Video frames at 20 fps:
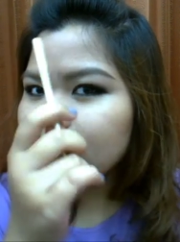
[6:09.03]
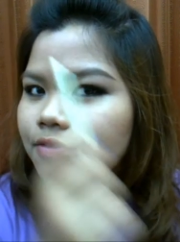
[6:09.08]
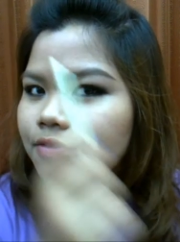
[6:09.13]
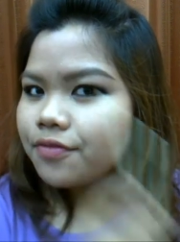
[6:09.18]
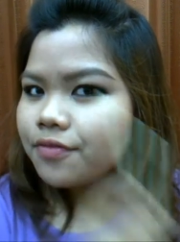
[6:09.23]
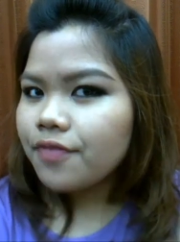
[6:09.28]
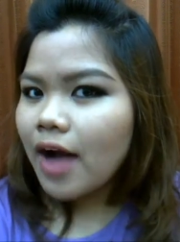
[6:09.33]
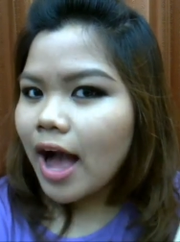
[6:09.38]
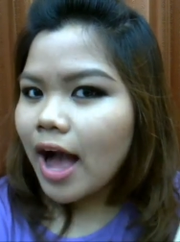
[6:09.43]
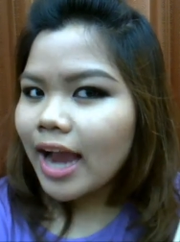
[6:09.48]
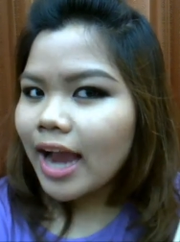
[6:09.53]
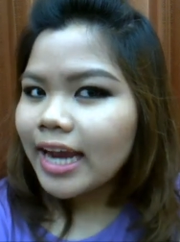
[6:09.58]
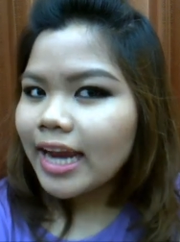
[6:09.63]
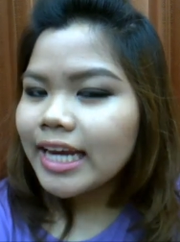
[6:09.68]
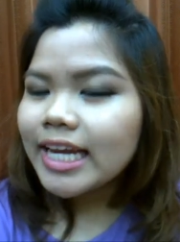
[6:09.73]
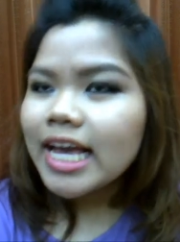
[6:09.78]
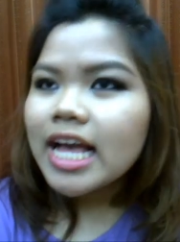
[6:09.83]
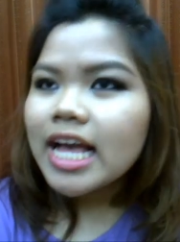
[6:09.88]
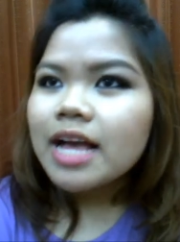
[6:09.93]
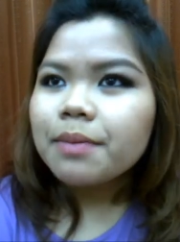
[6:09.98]

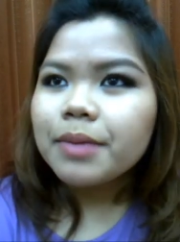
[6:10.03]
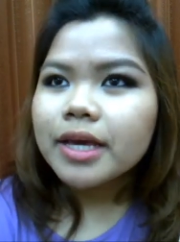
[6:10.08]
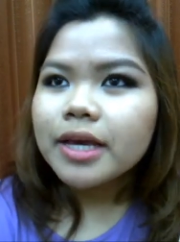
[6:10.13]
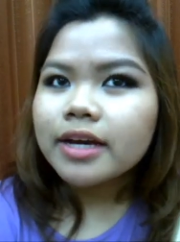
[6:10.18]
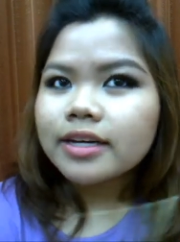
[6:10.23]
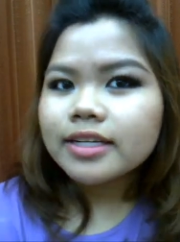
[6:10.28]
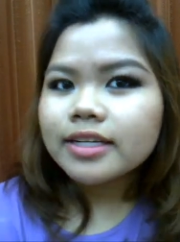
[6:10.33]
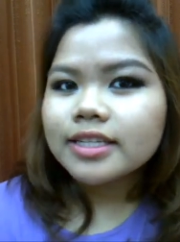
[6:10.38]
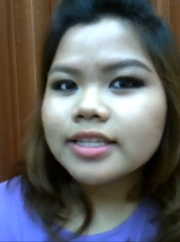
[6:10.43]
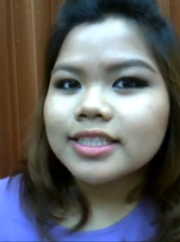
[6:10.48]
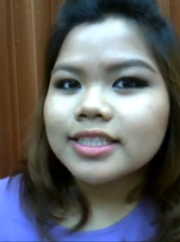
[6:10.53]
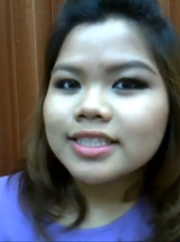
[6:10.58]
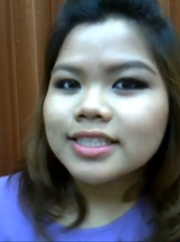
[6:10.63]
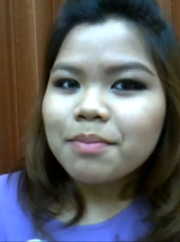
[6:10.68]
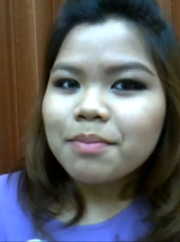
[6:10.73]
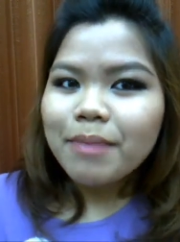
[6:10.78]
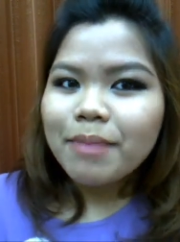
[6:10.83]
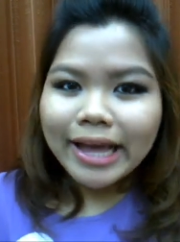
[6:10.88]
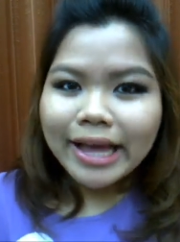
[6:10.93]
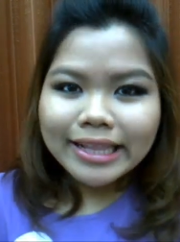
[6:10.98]
defined because
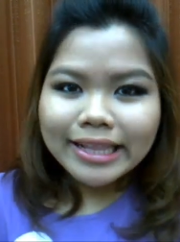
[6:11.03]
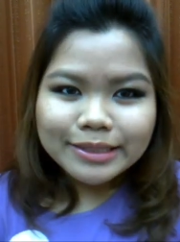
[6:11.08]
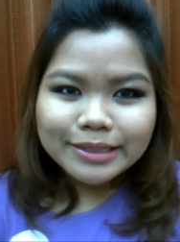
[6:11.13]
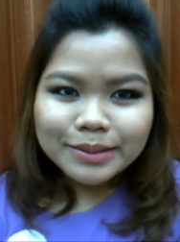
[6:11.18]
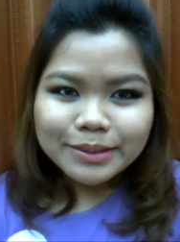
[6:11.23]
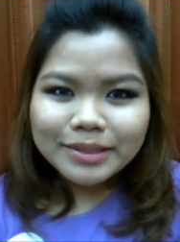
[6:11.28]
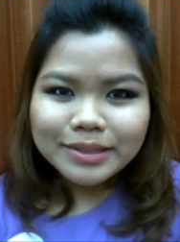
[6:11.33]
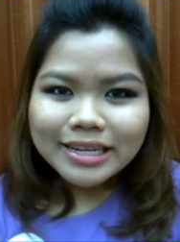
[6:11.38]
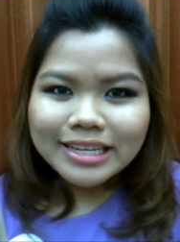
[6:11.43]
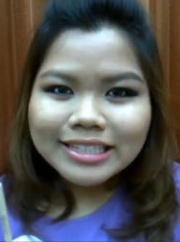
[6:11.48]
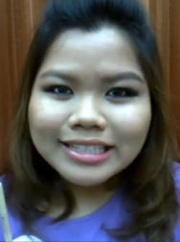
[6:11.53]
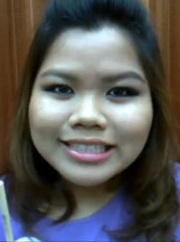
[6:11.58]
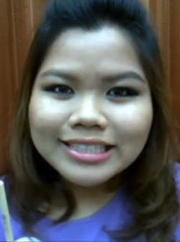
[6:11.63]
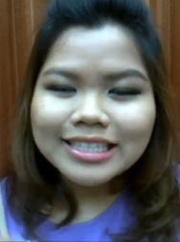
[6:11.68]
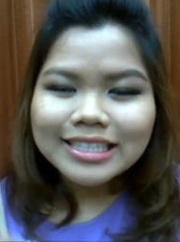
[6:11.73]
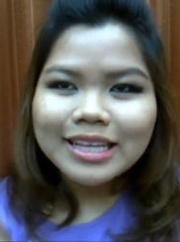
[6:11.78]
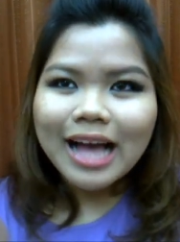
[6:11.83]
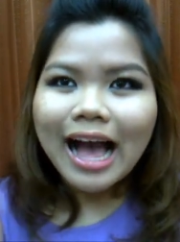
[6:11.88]
Mila Kunis